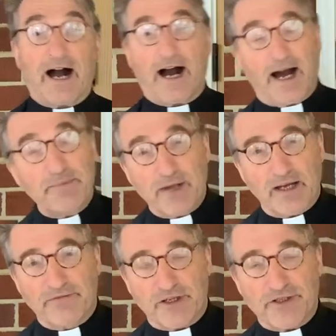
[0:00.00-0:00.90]
I'm not a
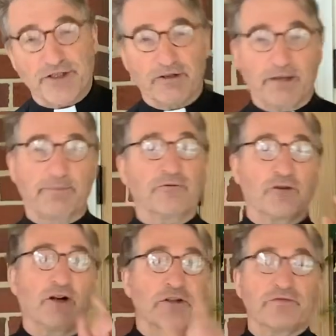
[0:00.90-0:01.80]
vegetarian, but for
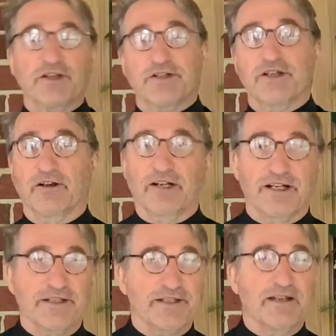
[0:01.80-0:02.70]
all you
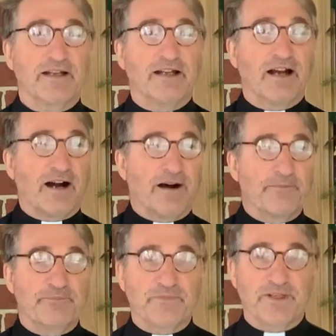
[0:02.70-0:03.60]
vegetarians,
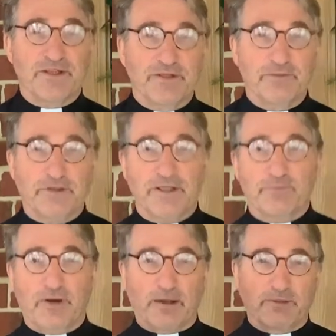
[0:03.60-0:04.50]
you can
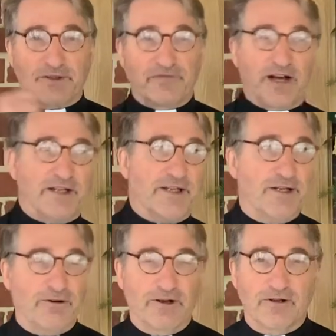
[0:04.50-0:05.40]
probably find a
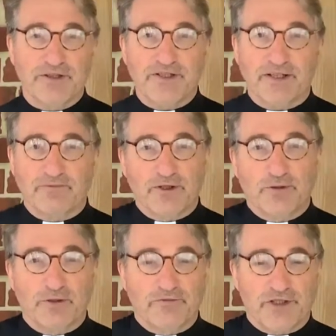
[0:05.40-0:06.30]
hero in St.
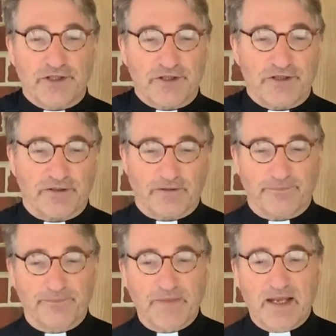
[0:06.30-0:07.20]
Richard of Chichester.
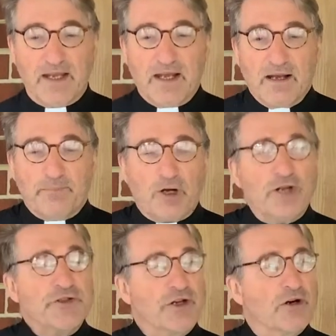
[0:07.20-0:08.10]
But
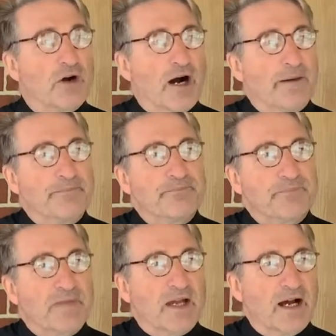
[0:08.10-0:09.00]
also,
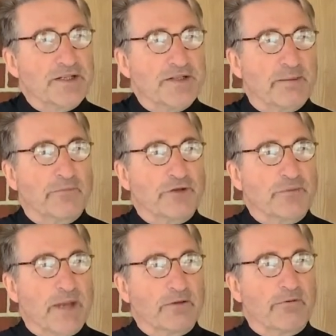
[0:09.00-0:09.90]
some of you
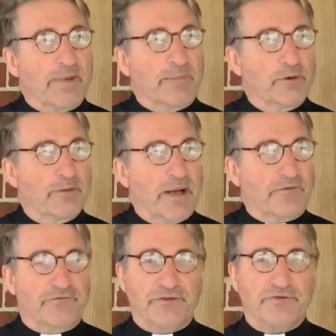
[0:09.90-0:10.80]
may remember
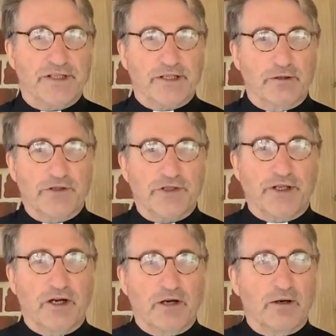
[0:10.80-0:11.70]
about 50 years
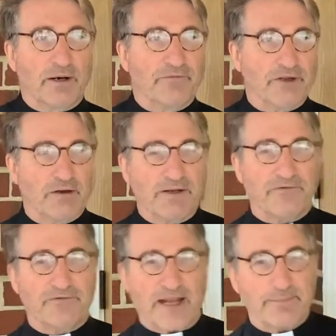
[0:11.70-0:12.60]
ago, a very
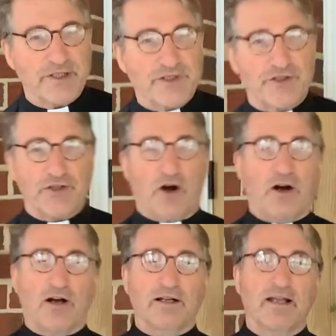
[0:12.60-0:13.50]
famous
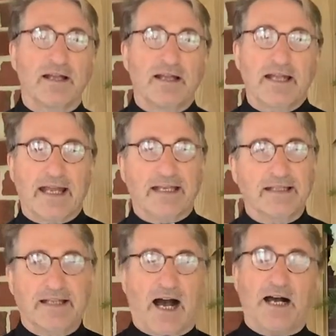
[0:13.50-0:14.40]
song in
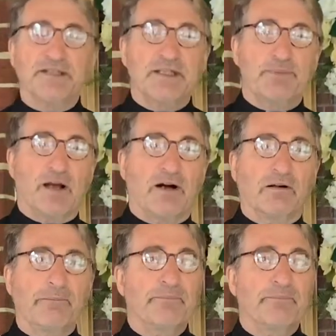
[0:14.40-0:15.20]
Godspell